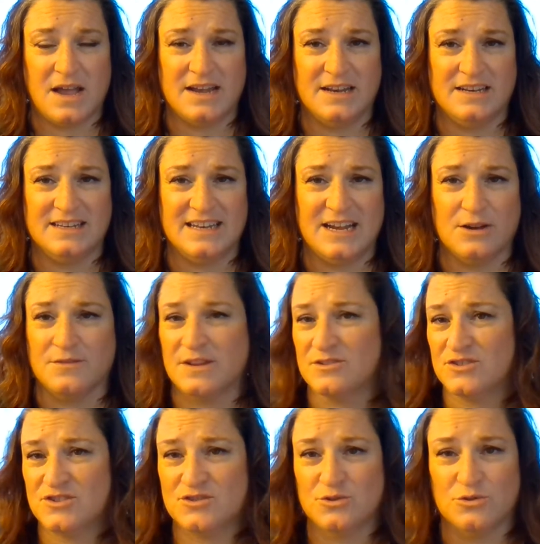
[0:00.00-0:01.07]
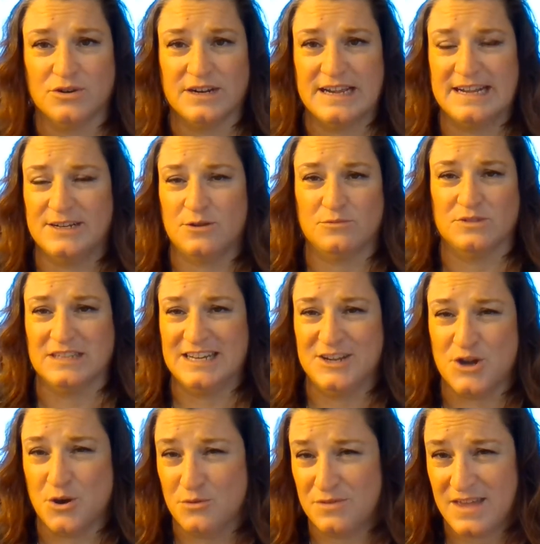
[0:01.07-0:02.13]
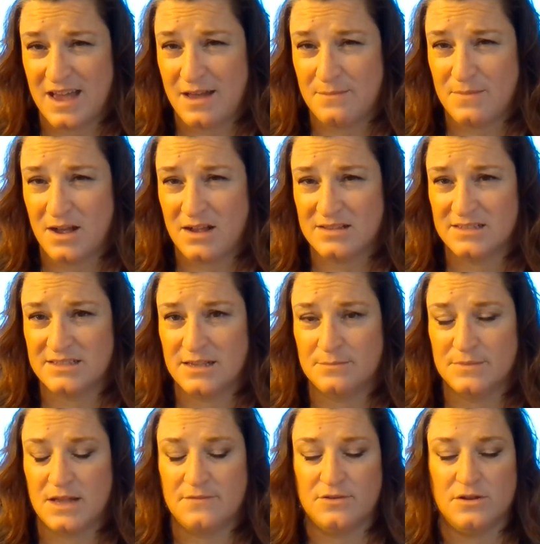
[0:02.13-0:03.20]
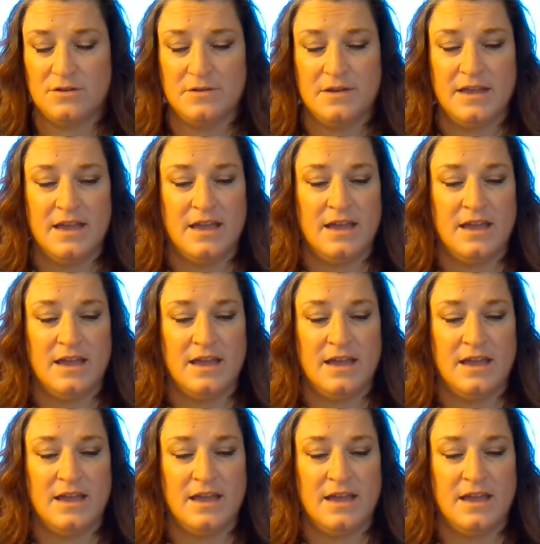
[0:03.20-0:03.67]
I didn't hear their story. I don't really know them on some level.